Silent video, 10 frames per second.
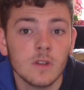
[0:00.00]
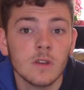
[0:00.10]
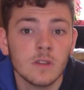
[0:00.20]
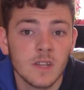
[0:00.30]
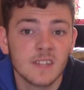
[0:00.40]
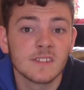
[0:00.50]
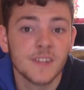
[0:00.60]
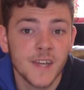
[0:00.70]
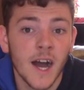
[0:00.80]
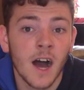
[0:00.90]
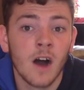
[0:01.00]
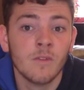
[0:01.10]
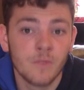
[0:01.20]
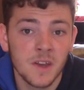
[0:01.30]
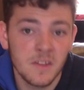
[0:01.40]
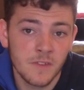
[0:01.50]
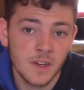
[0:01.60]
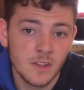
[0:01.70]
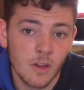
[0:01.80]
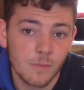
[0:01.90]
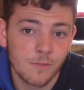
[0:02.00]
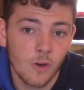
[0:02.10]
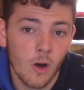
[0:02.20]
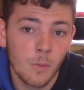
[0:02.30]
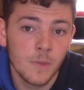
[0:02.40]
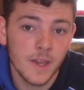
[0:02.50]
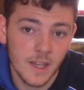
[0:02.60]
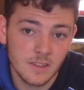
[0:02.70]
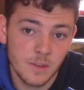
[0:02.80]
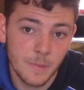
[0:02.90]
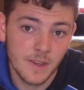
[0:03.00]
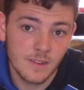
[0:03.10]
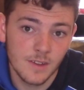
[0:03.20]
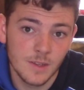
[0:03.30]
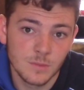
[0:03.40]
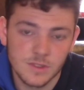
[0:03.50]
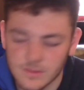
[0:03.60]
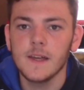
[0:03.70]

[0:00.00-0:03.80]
unless they are on very, very top form against the big teams.